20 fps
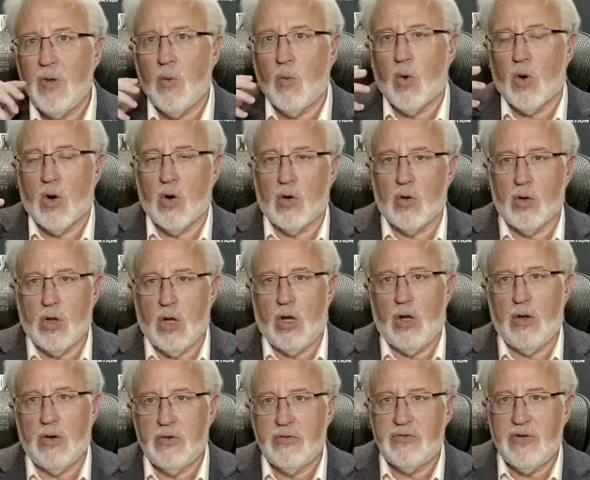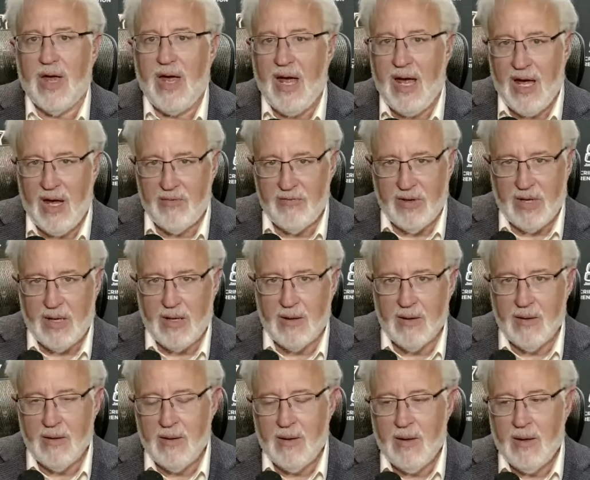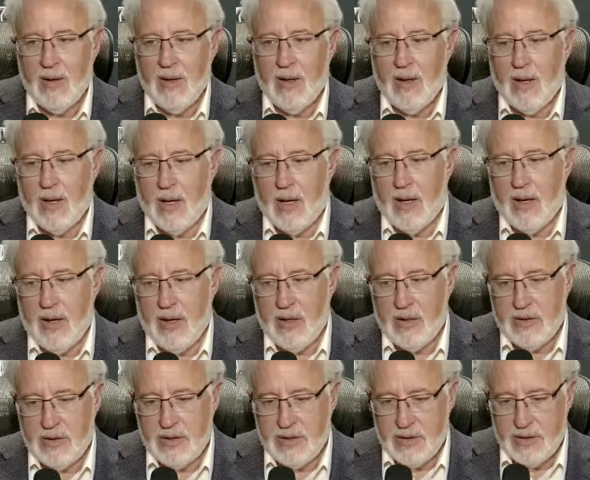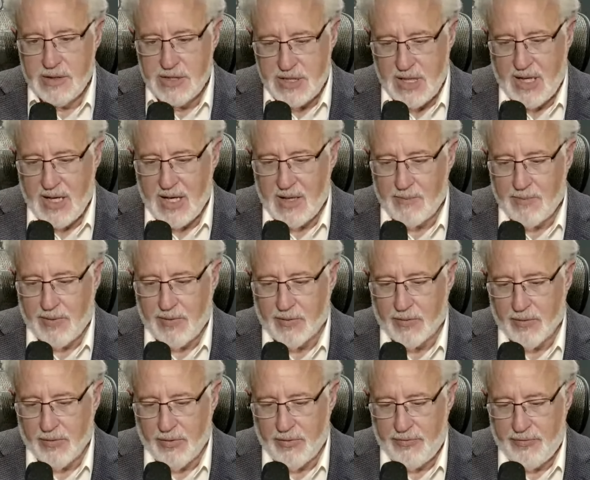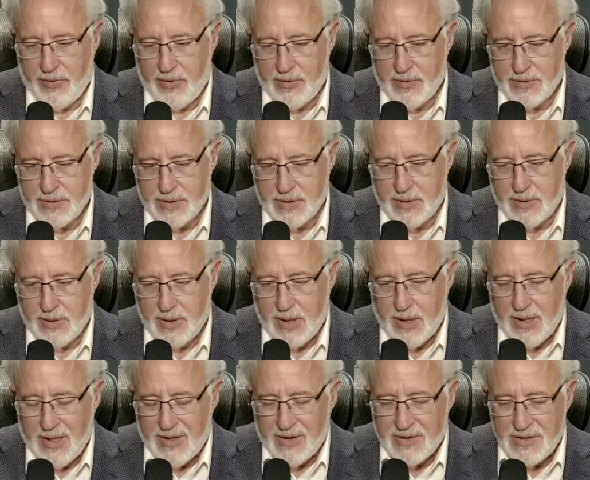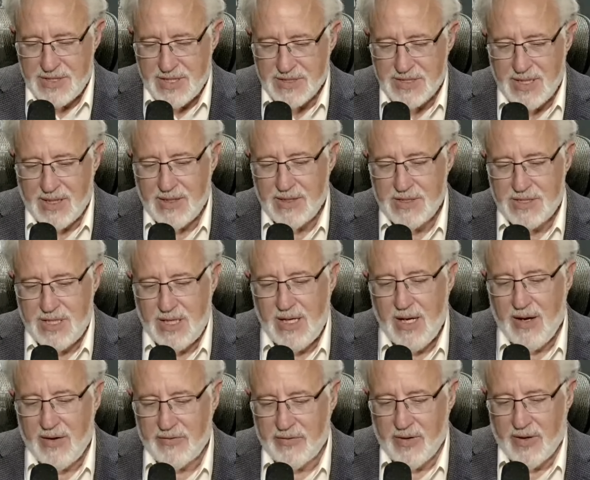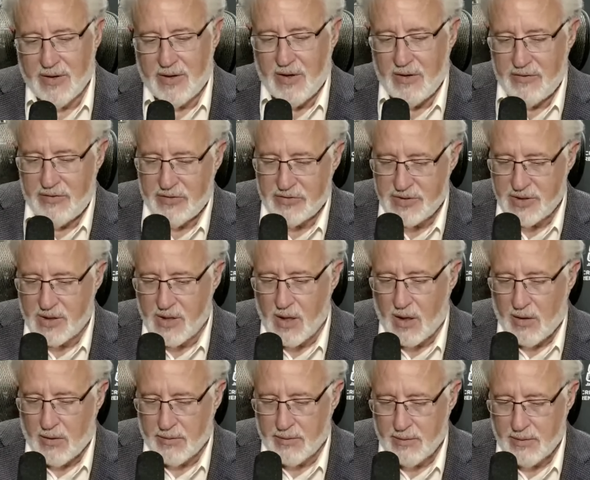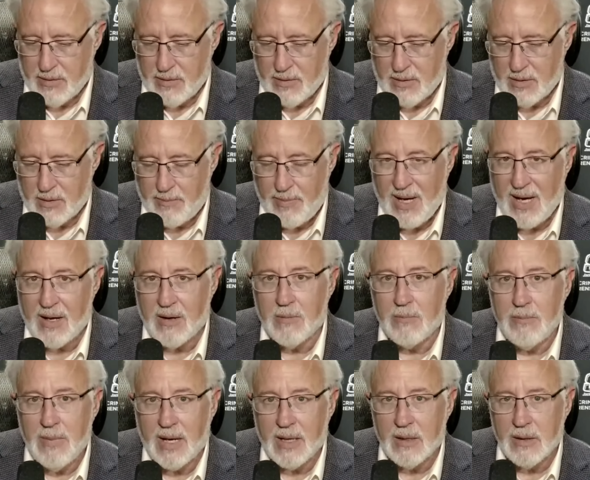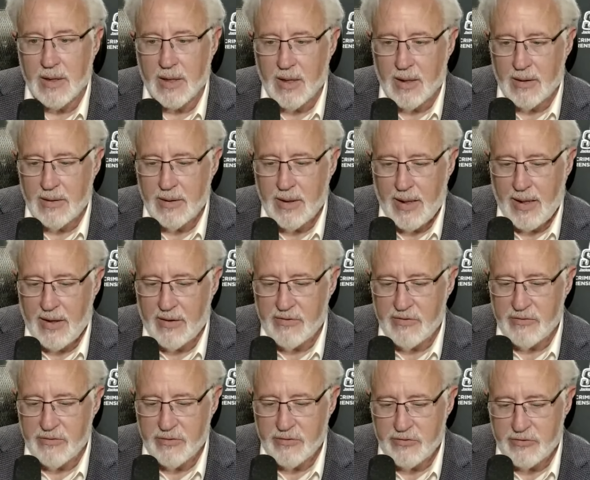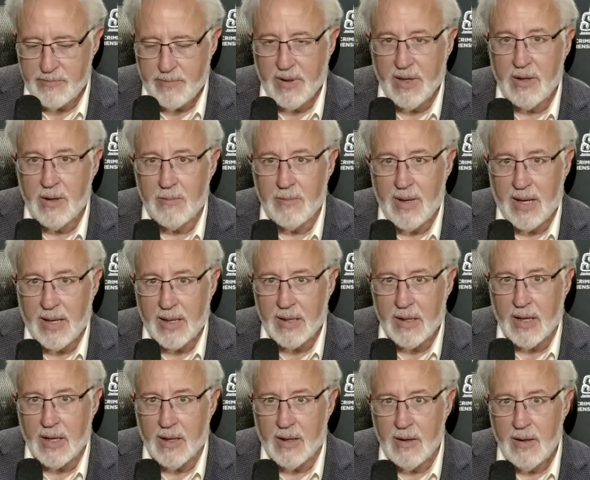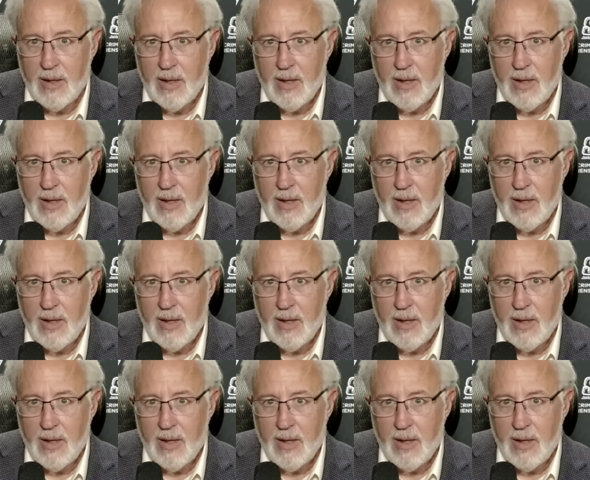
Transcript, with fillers: were her lungs heavy, uh, and she had pleural effusion, Jesse, she had a condition called hepatomegaly and splenomegaly,